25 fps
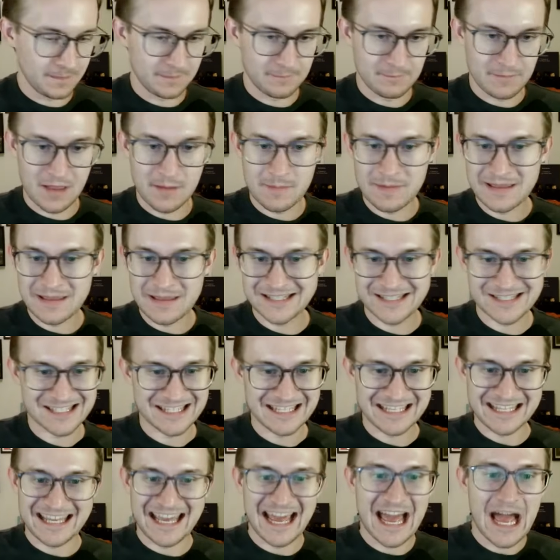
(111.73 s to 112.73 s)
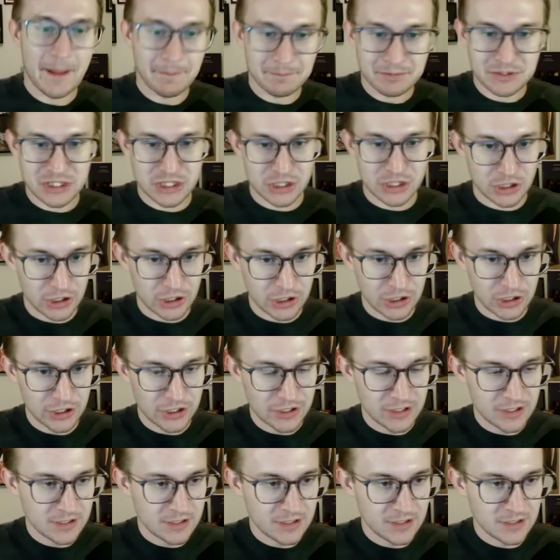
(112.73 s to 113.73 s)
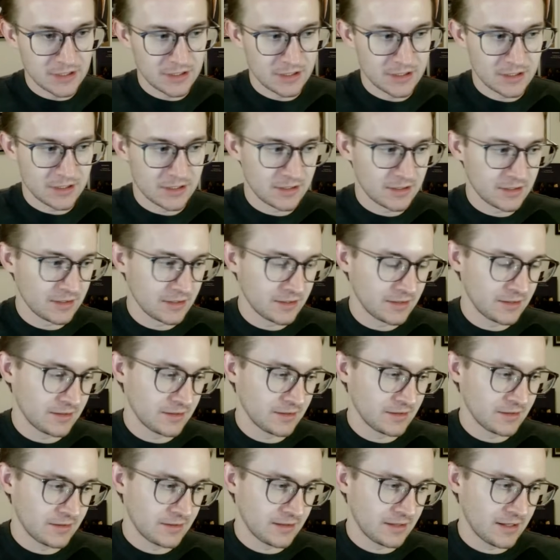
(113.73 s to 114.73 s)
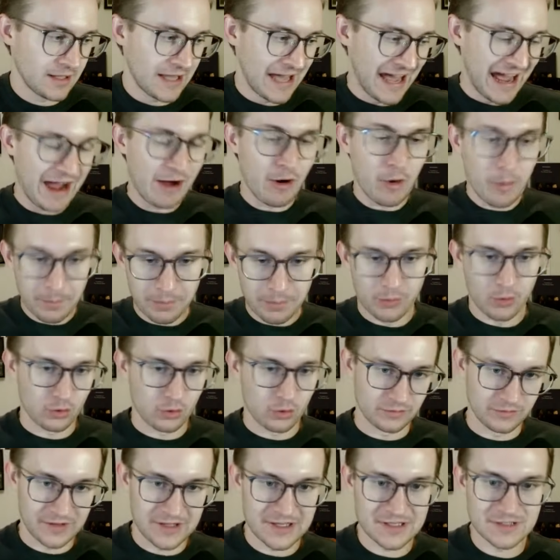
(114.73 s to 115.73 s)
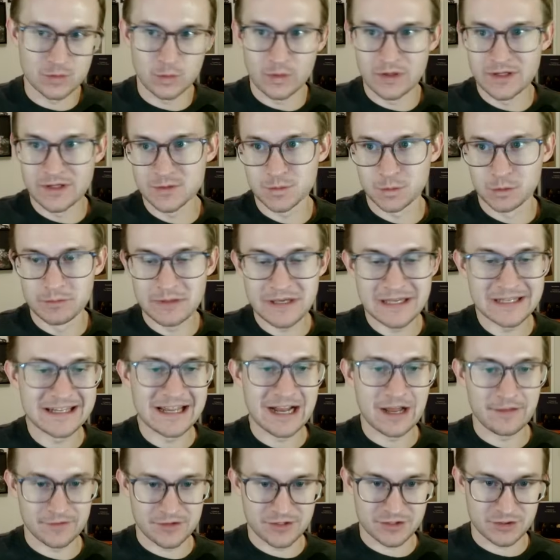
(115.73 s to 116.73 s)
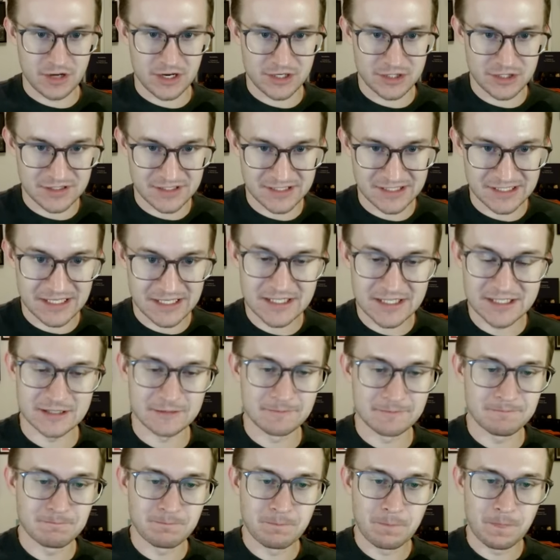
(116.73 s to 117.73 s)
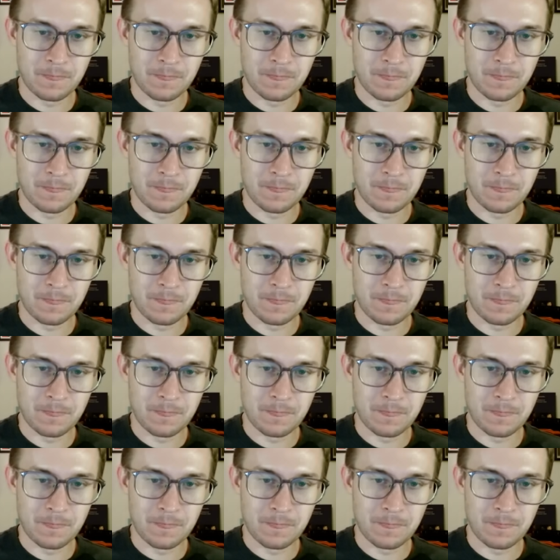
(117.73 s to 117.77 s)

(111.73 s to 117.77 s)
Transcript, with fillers: Maybe it doesn't capture how important these wins will be down the stretch of the season.